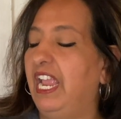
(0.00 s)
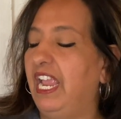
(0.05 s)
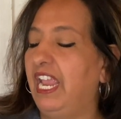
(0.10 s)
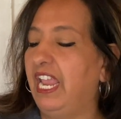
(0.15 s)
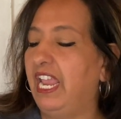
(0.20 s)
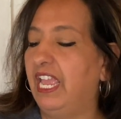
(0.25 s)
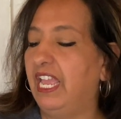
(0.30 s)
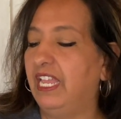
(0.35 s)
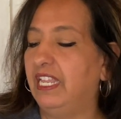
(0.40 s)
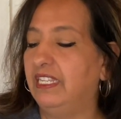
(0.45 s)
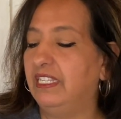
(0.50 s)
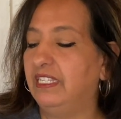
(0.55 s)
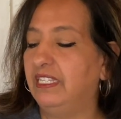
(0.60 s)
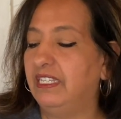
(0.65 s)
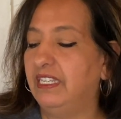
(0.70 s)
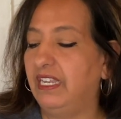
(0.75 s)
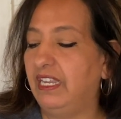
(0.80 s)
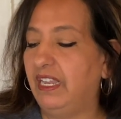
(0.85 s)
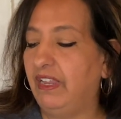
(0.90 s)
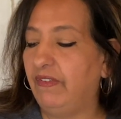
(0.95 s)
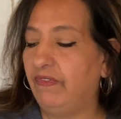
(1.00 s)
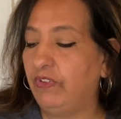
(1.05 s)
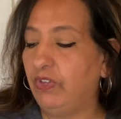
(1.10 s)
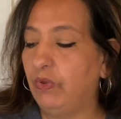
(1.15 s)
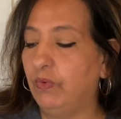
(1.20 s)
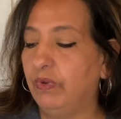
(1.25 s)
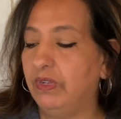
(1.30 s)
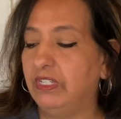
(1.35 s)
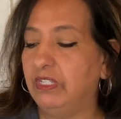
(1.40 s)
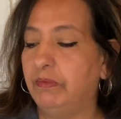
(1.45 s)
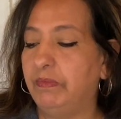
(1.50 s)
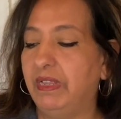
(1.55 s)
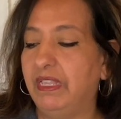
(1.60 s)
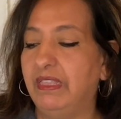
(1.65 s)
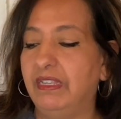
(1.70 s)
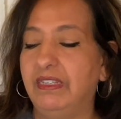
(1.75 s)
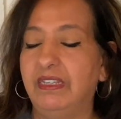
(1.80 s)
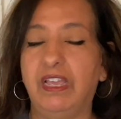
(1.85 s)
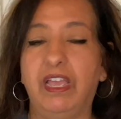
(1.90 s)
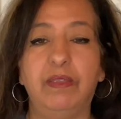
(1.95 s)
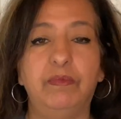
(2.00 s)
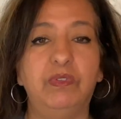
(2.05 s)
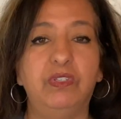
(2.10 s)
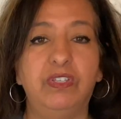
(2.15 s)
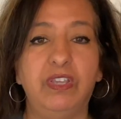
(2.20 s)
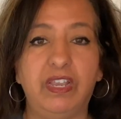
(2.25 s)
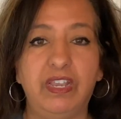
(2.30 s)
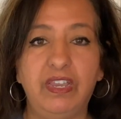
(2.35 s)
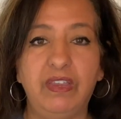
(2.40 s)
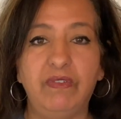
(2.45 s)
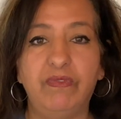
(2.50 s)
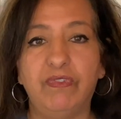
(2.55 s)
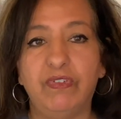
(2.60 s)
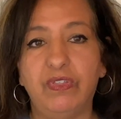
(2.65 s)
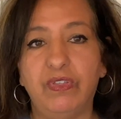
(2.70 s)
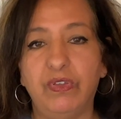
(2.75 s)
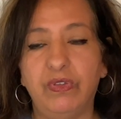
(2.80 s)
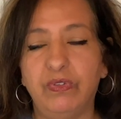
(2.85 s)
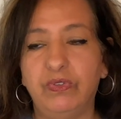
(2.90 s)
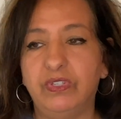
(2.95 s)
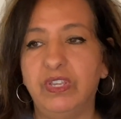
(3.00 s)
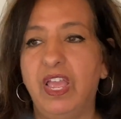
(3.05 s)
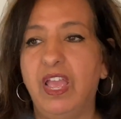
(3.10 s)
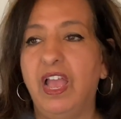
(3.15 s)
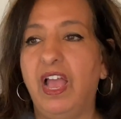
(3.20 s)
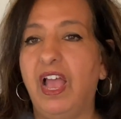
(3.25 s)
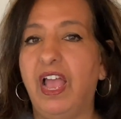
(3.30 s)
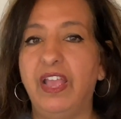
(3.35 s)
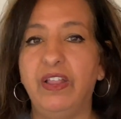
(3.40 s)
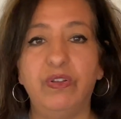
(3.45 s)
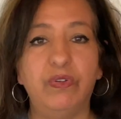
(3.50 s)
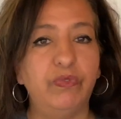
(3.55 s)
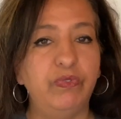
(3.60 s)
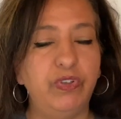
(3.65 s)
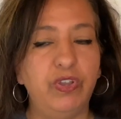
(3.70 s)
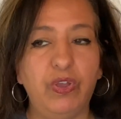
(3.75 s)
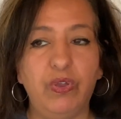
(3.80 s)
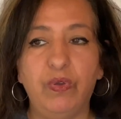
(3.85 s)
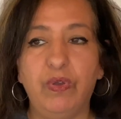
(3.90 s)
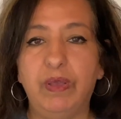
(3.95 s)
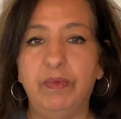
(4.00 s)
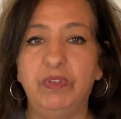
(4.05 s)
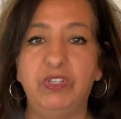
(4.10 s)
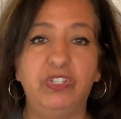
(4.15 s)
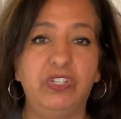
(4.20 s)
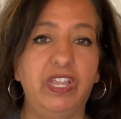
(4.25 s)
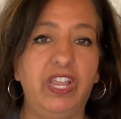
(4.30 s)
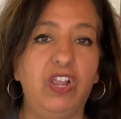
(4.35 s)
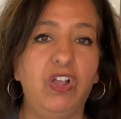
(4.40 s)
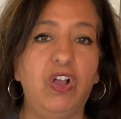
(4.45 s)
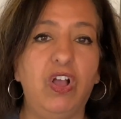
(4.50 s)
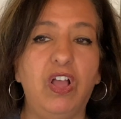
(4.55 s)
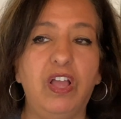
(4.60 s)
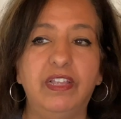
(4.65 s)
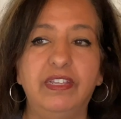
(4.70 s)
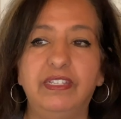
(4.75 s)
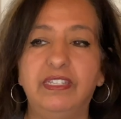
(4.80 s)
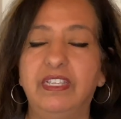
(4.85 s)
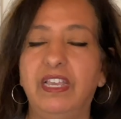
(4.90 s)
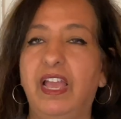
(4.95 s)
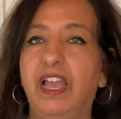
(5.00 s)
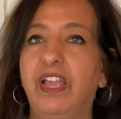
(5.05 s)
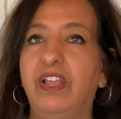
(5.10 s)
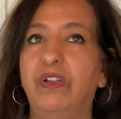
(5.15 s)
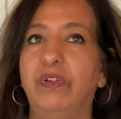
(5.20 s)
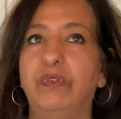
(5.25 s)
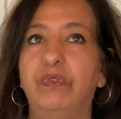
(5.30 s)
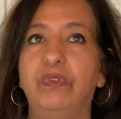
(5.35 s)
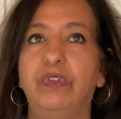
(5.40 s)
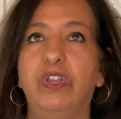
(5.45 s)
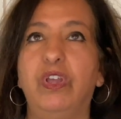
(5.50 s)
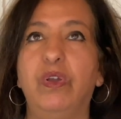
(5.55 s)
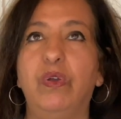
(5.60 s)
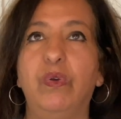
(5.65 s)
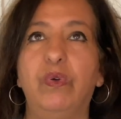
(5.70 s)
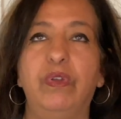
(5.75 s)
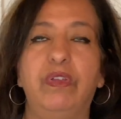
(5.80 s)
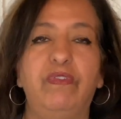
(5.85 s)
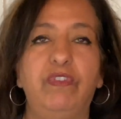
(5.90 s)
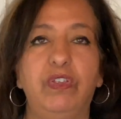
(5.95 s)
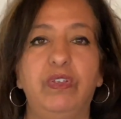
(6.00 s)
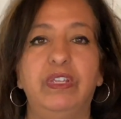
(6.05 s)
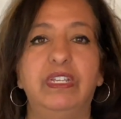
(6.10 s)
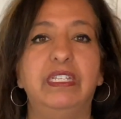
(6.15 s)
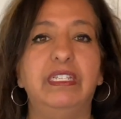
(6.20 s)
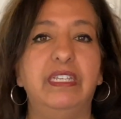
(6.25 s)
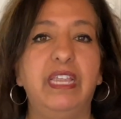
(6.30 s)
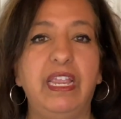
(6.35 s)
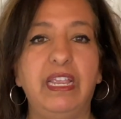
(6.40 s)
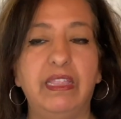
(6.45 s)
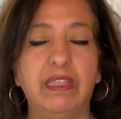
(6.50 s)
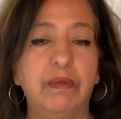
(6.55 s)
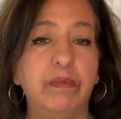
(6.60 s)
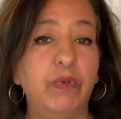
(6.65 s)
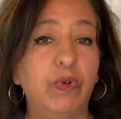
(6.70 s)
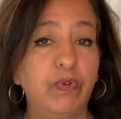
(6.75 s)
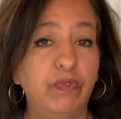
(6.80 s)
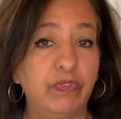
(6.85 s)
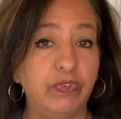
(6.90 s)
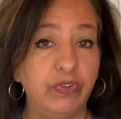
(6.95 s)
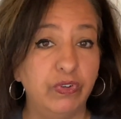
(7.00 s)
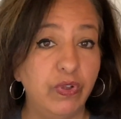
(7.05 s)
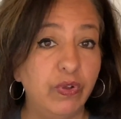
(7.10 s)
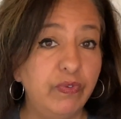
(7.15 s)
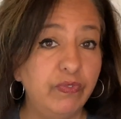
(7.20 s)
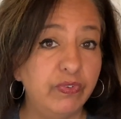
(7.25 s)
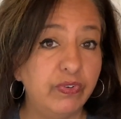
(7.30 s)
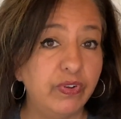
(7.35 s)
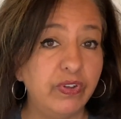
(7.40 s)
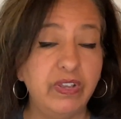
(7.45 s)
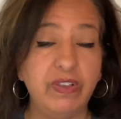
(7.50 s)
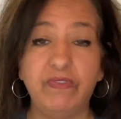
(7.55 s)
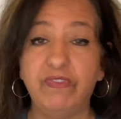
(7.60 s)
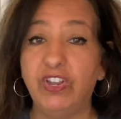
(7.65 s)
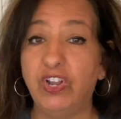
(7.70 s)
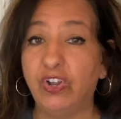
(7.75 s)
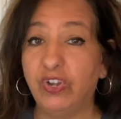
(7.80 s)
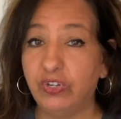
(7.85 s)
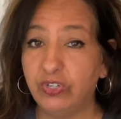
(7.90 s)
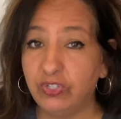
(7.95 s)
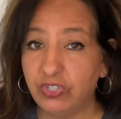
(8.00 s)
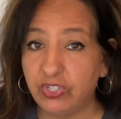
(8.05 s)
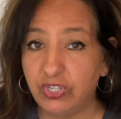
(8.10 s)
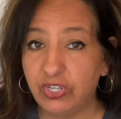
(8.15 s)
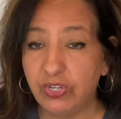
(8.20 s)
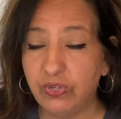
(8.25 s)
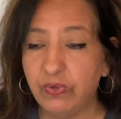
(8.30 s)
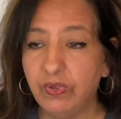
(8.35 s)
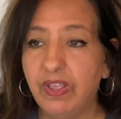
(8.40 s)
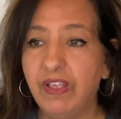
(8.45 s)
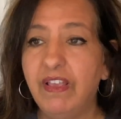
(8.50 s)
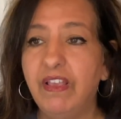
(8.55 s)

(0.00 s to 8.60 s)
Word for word: And if you want to spend the time studying for those, I don't know how much they cost. I don't know if you can take them over and over and if it hurts you.